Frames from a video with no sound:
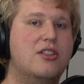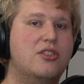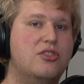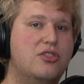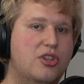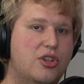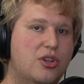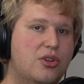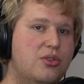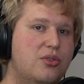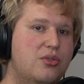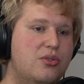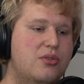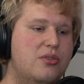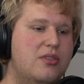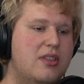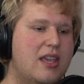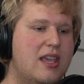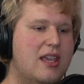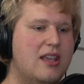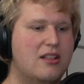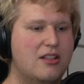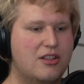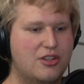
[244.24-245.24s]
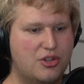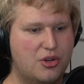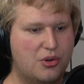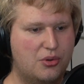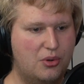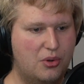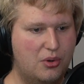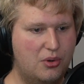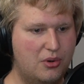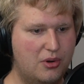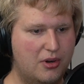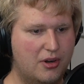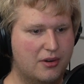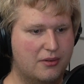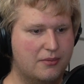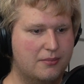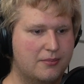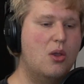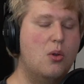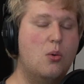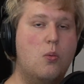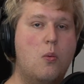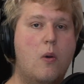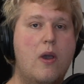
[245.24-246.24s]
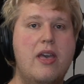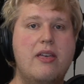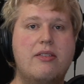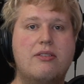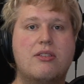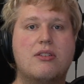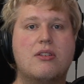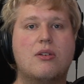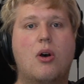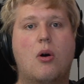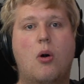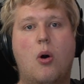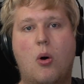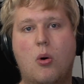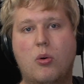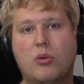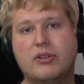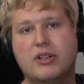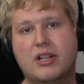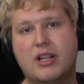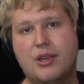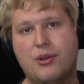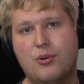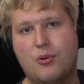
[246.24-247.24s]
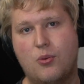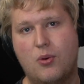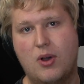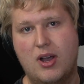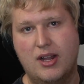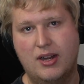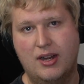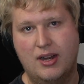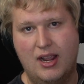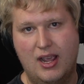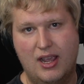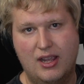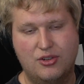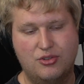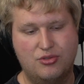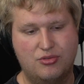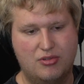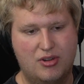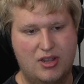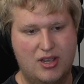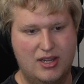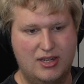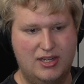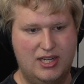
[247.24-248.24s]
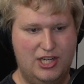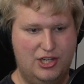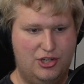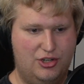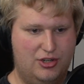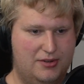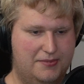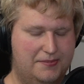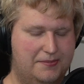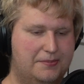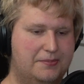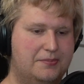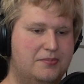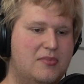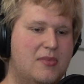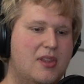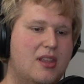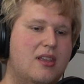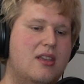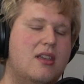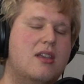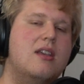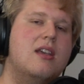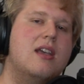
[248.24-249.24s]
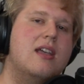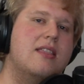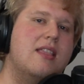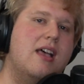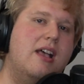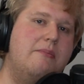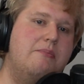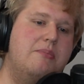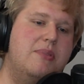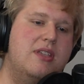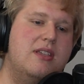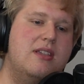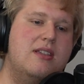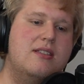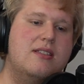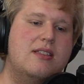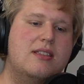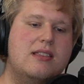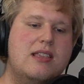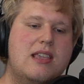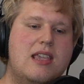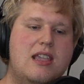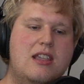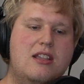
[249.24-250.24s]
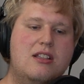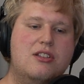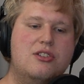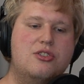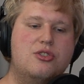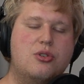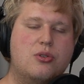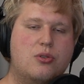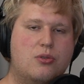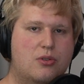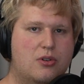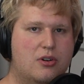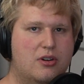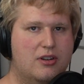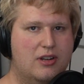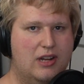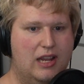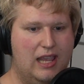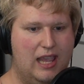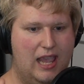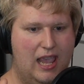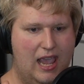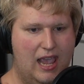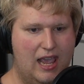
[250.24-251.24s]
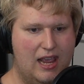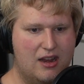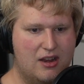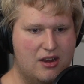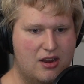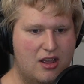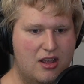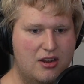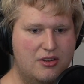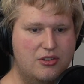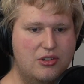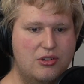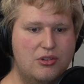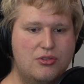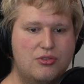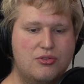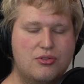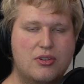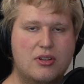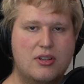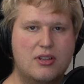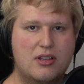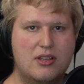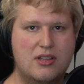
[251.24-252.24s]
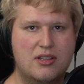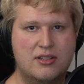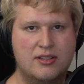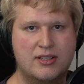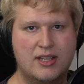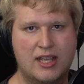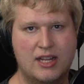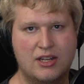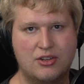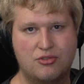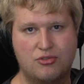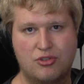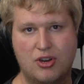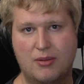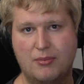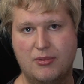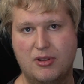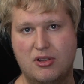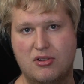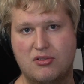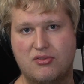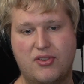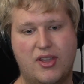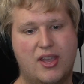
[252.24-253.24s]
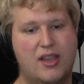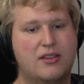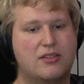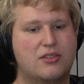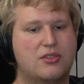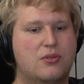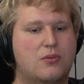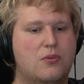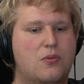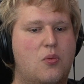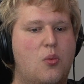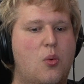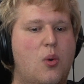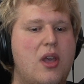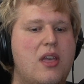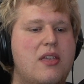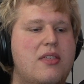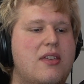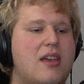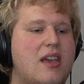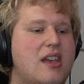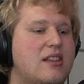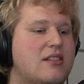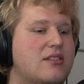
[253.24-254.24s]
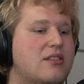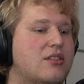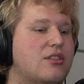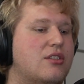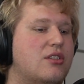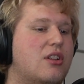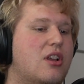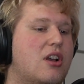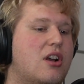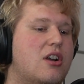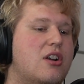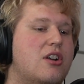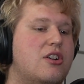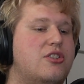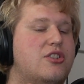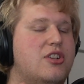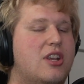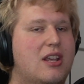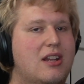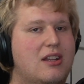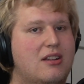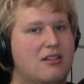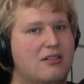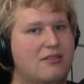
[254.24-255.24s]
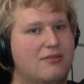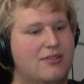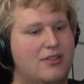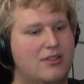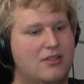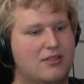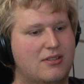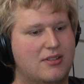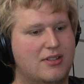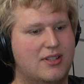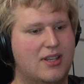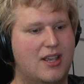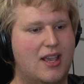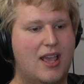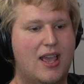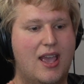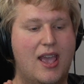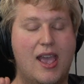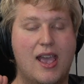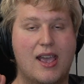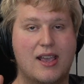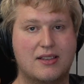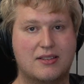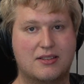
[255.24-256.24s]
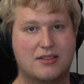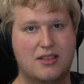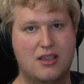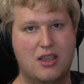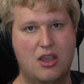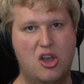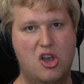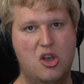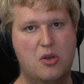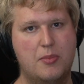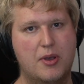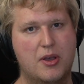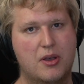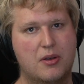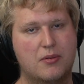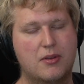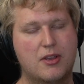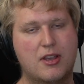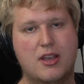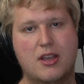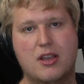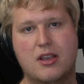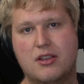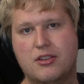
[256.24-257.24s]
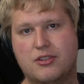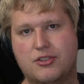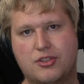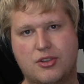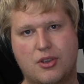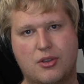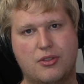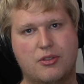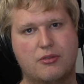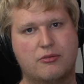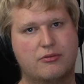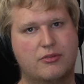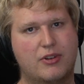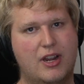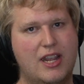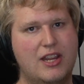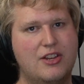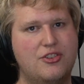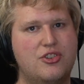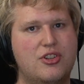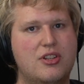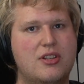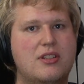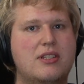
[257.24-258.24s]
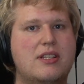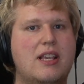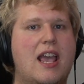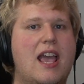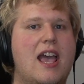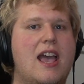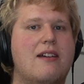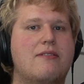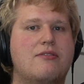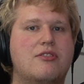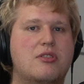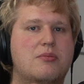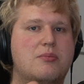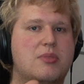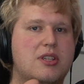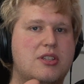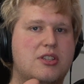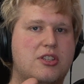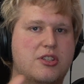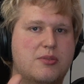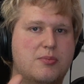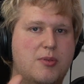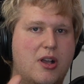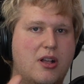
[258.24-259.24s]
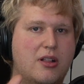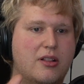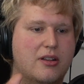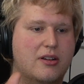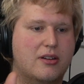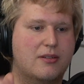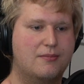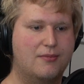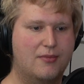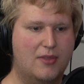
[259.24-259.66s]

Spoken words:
to the English horn, with only one extra addition. And that being that the English horn cannot do trills and tremolo effects with as large intervals as the oboe, so the ranges have to be smaller,